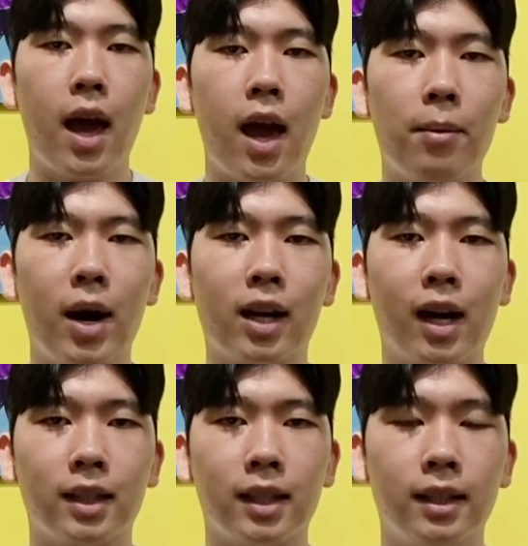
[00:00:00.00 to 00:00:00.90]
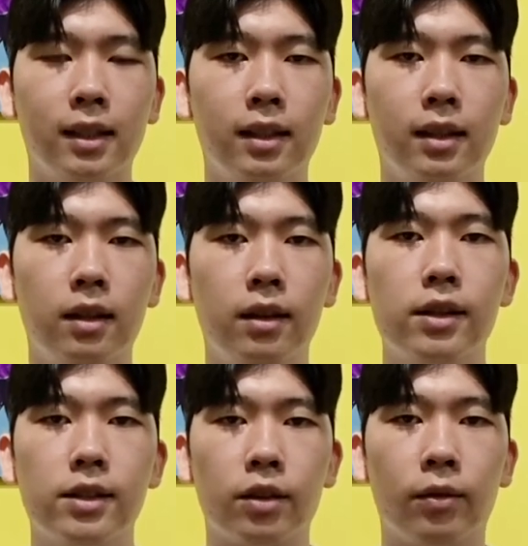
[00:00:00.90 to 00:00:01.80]
hebaragi,
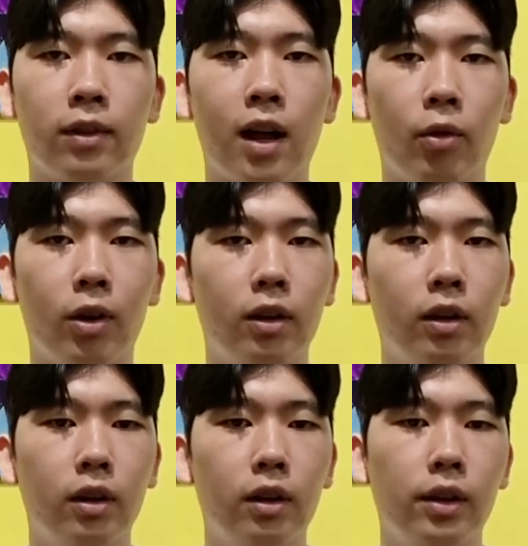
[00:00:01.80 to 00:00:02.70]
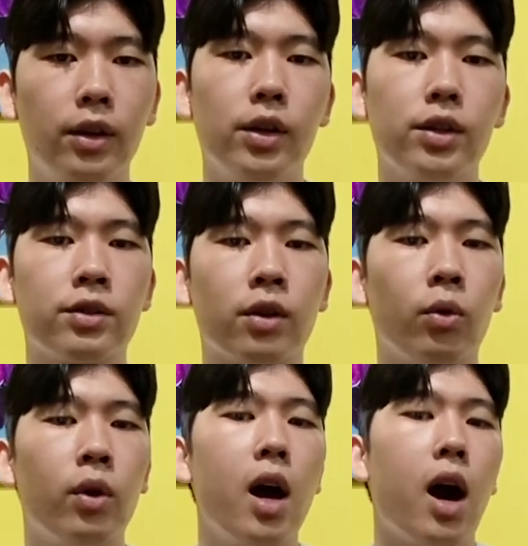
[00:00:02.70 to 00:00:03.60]
sunflower.
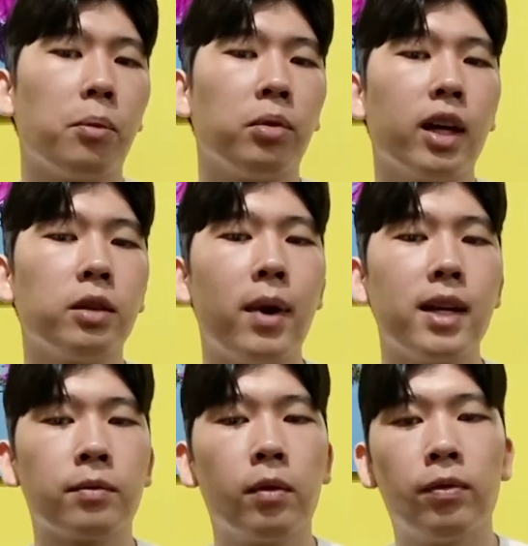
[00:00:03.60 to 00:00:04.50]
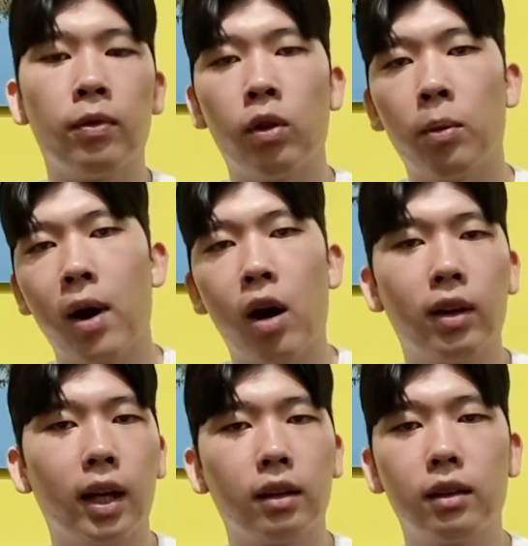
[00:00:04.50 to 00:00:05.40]
So I played baseball for about
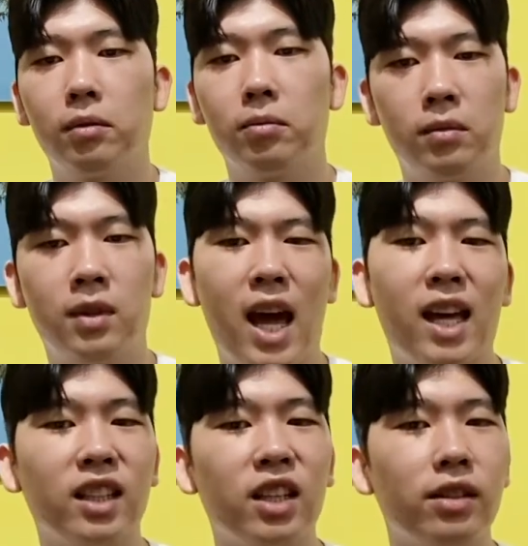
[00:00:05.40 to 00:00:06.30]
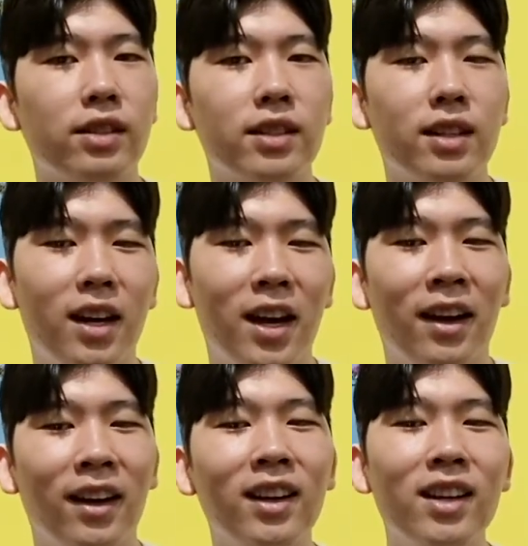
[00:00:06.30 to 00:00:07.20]
like 10 years.
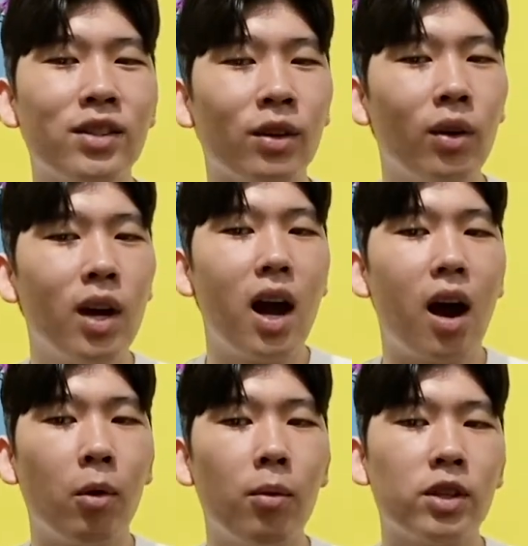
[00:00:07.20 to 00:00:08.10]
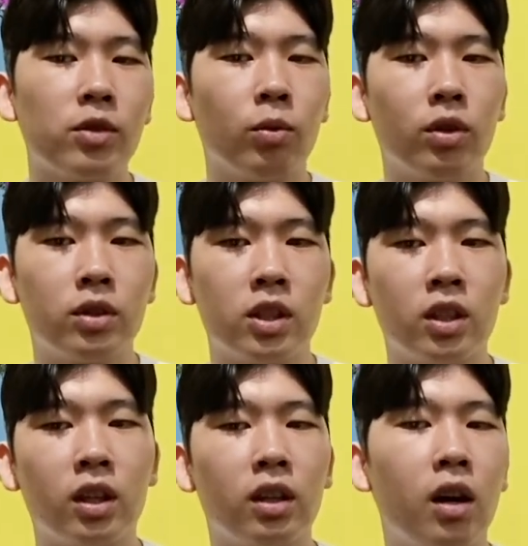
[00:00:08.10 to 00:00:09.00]
So I'm always
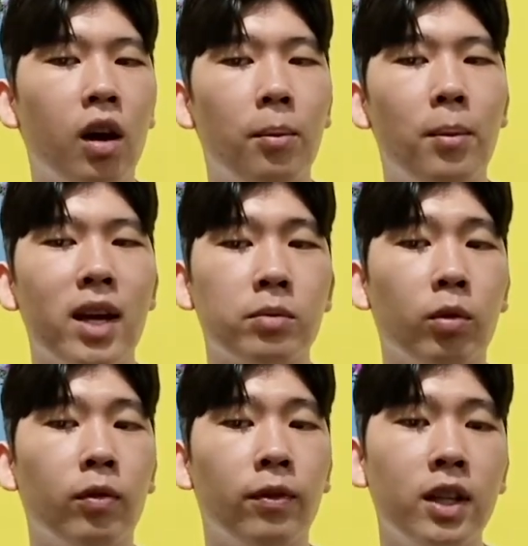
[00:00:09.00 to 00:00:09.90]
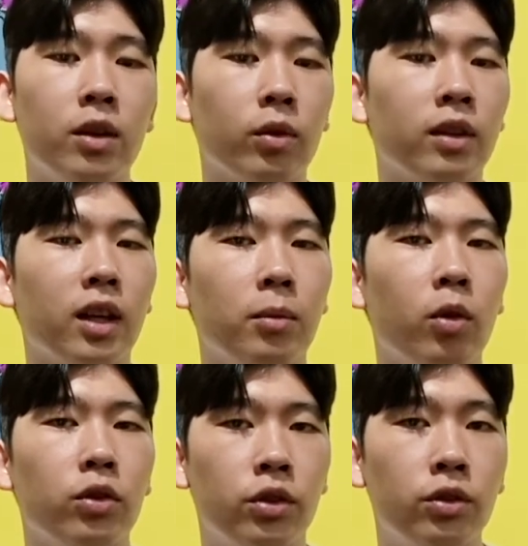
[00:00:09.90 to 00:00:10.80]
watching baseball video clip
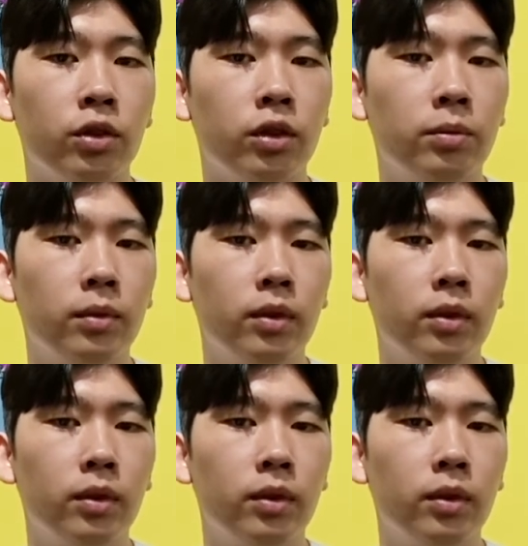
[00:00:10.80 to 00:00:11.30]
on YouTube.